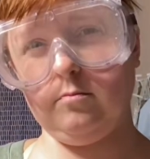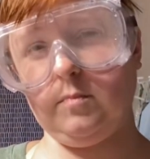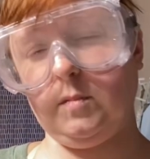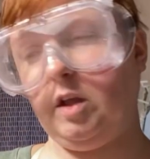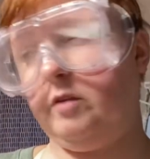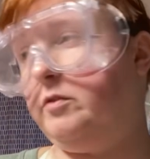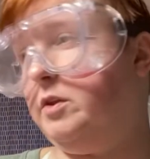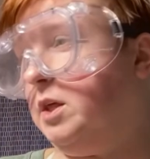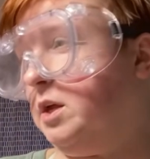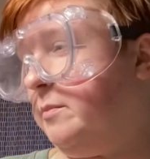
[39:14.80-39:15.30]

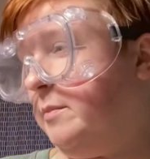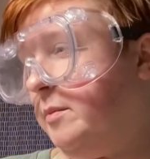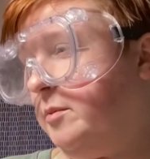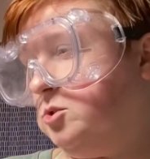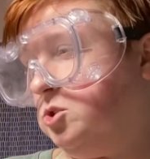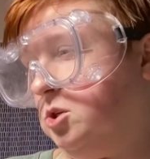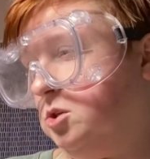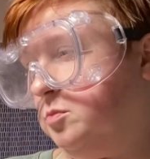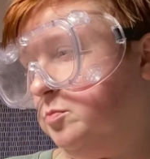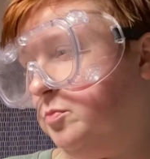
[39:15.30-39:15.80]
I feel like maybe I
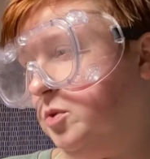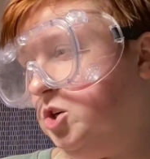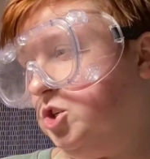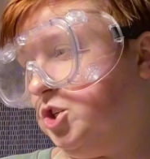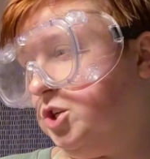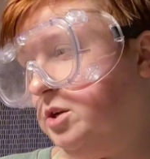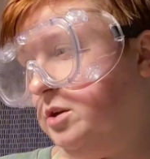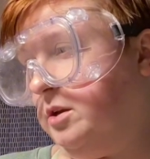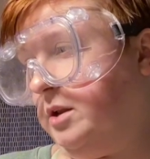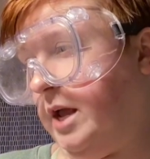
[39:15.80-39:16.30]
should just
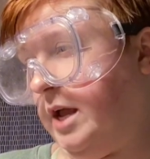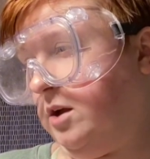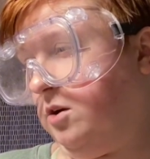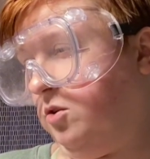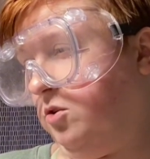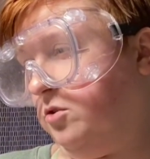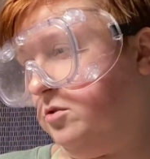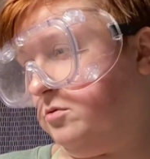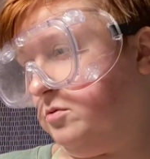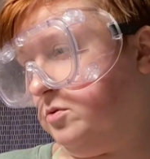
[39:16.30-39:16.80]
push a
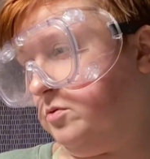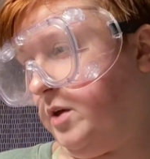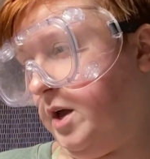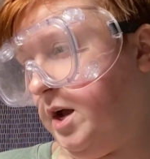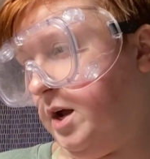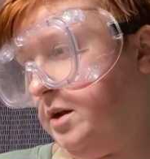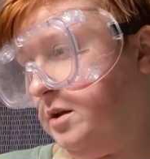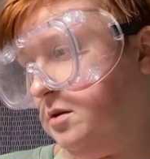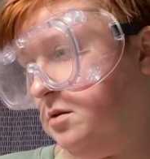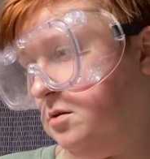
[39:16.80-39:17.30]
nail through
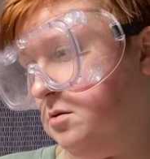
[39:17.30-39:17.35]
that.